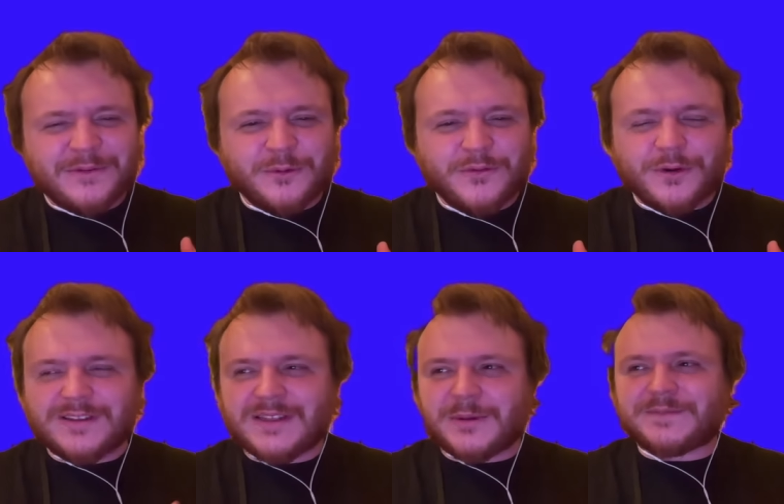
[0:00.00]
of
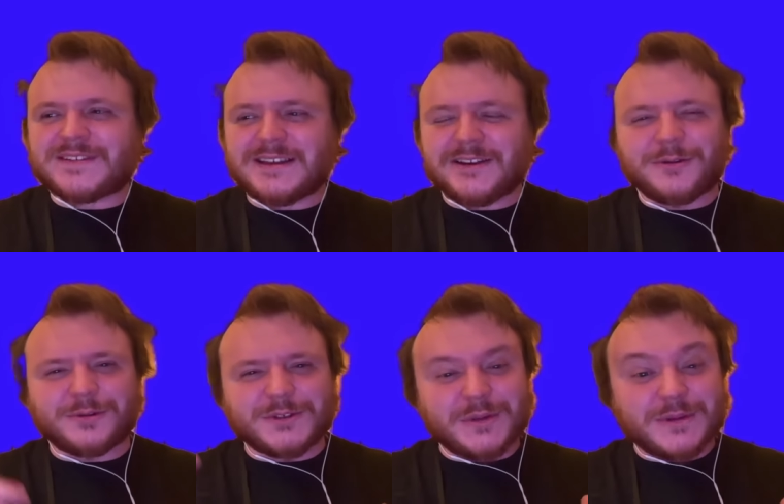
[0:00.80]
Wolverine that we've seen go
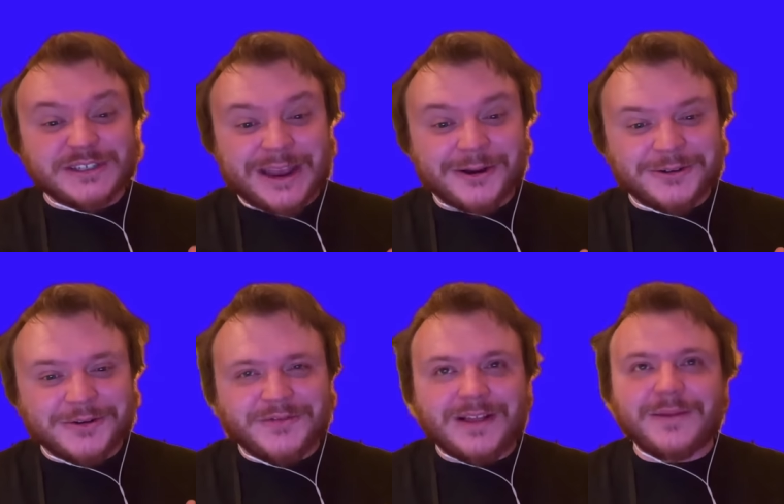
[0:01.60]
through so much character
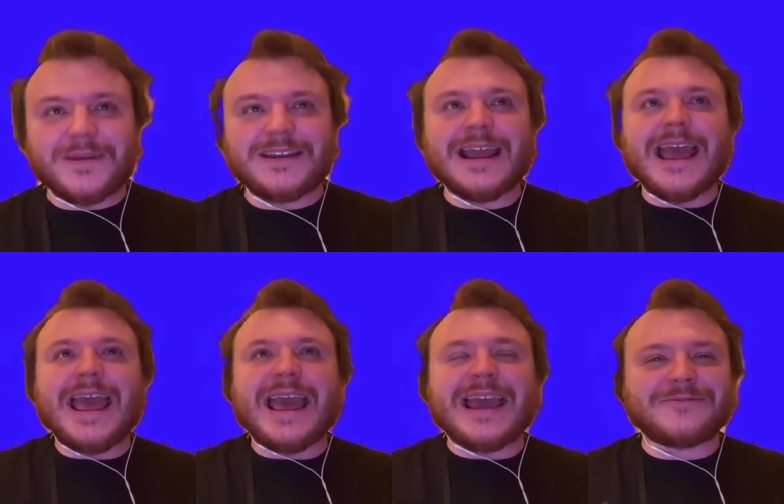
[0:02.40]
development.
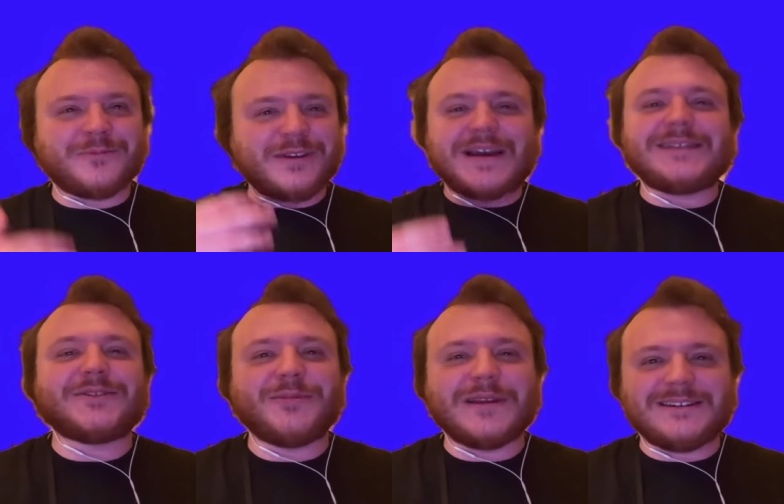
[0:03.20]
And we've had
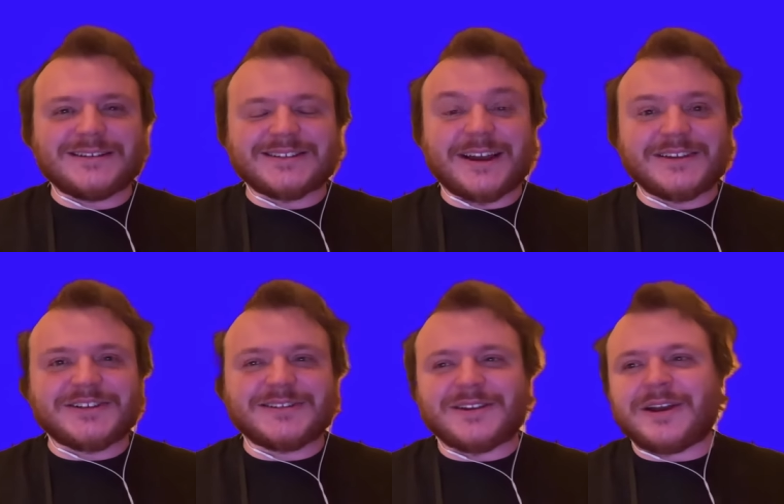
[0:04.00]
so many
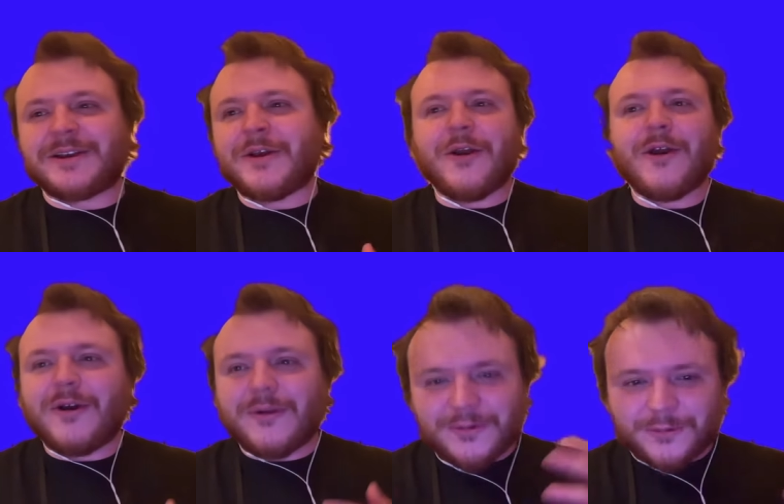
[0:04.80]
discussions on
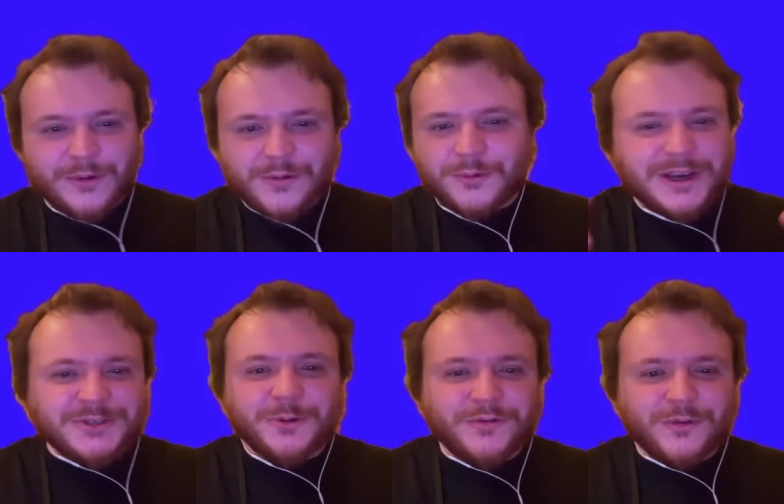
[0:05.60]

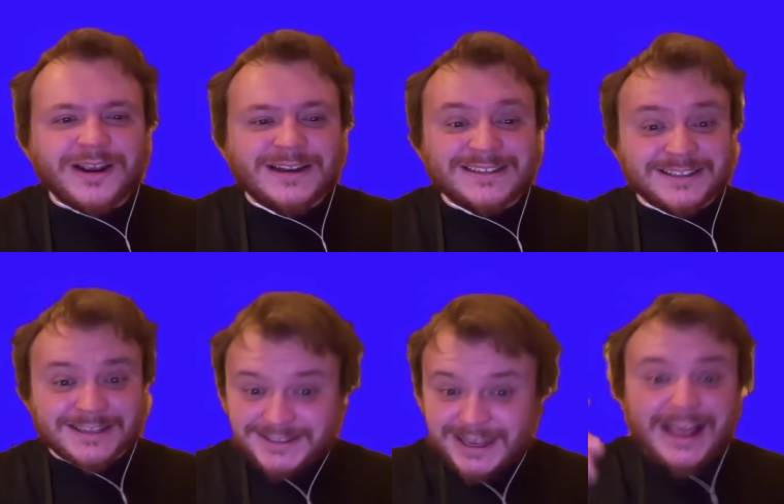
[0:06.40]
which Wolverine is
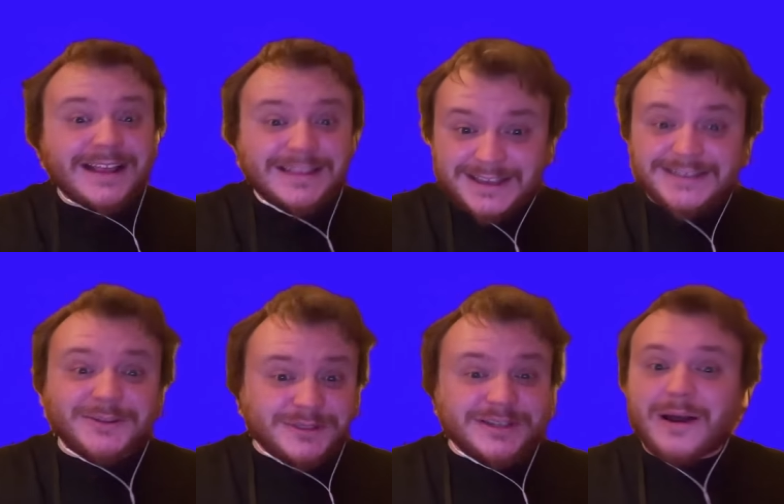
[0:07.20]
this?
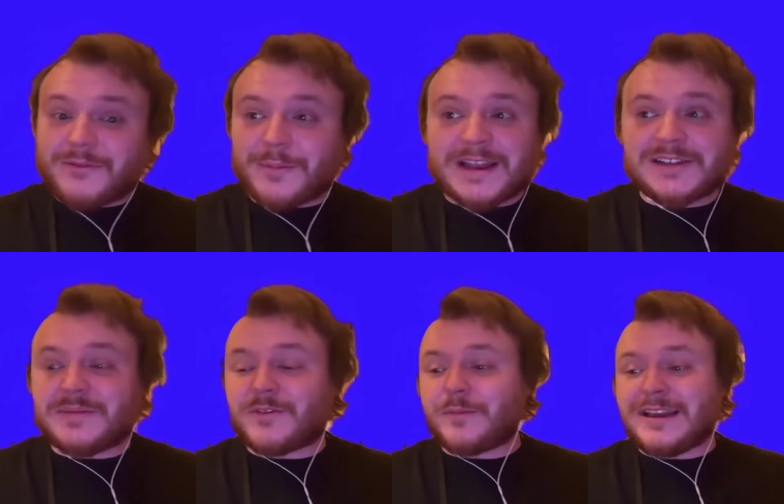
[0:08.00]
This was
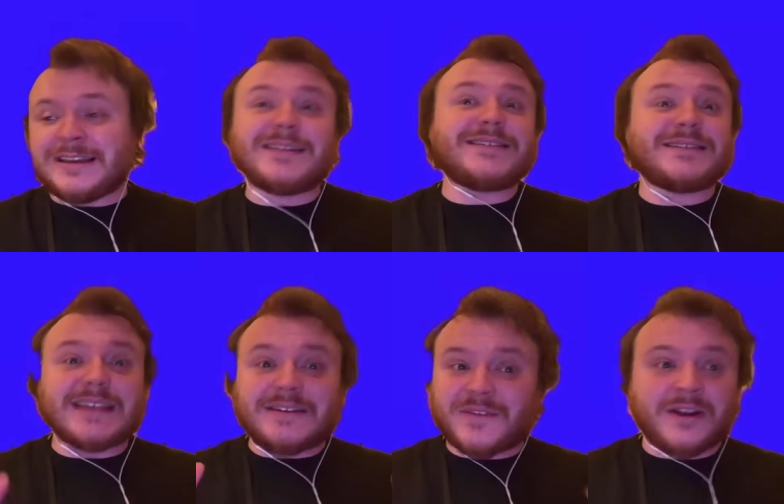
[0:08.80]
confirmation for me. This is
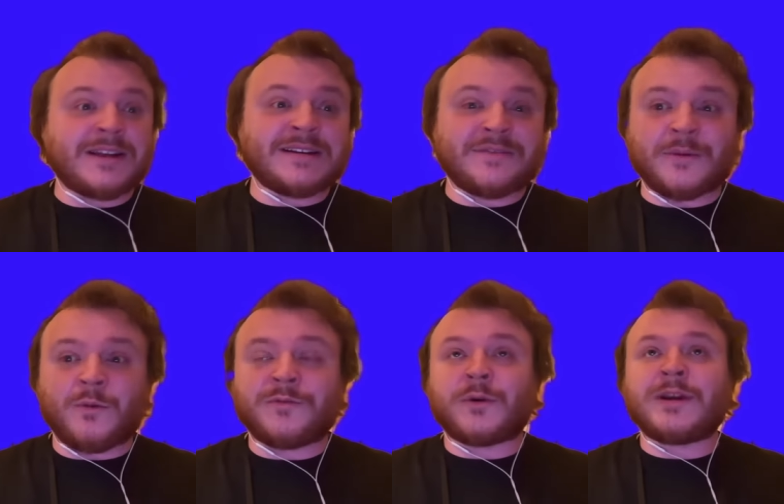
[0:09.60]
a very different
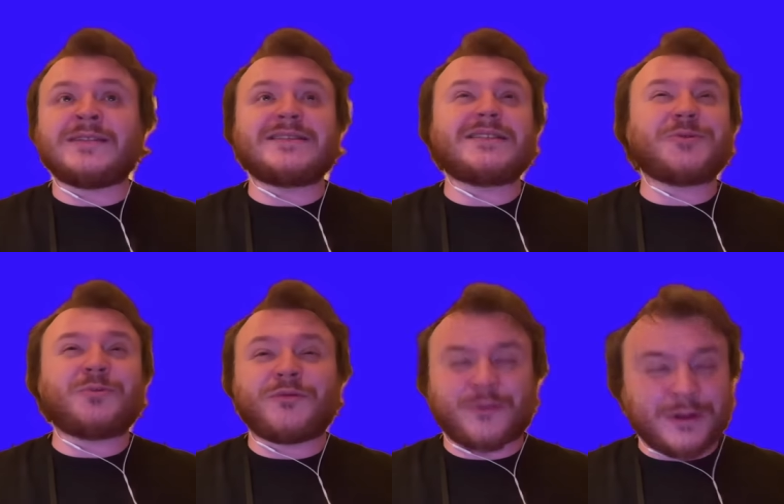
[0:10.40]
Wolverine. This is a
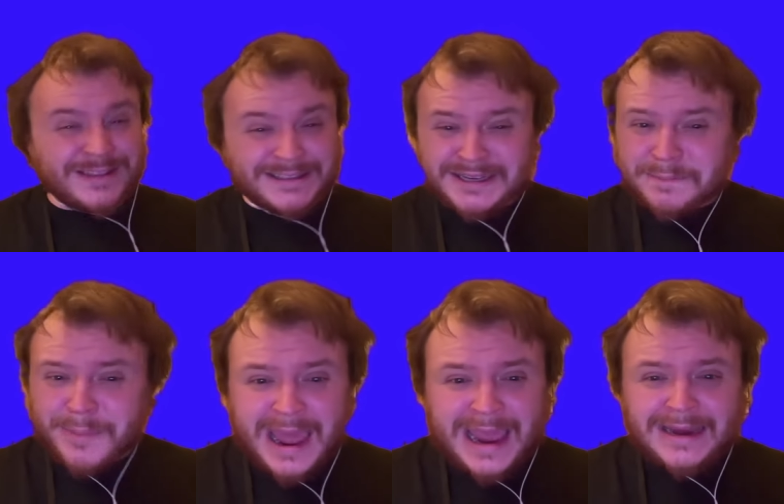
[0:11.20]
Wolverine that's in
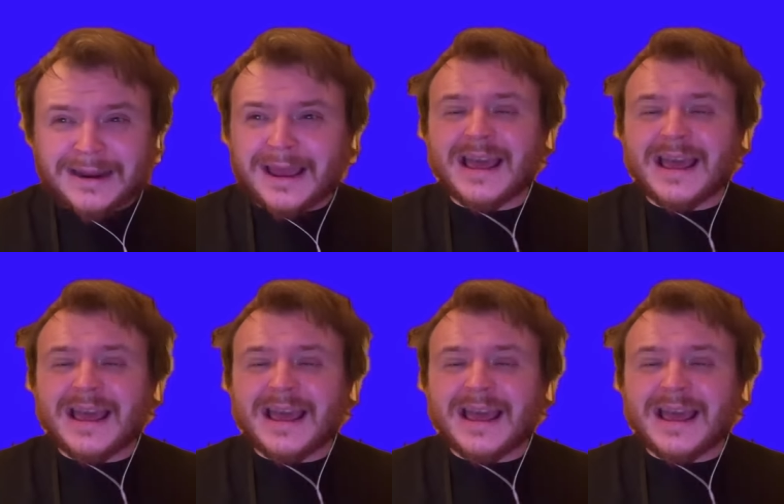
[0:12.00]
pain,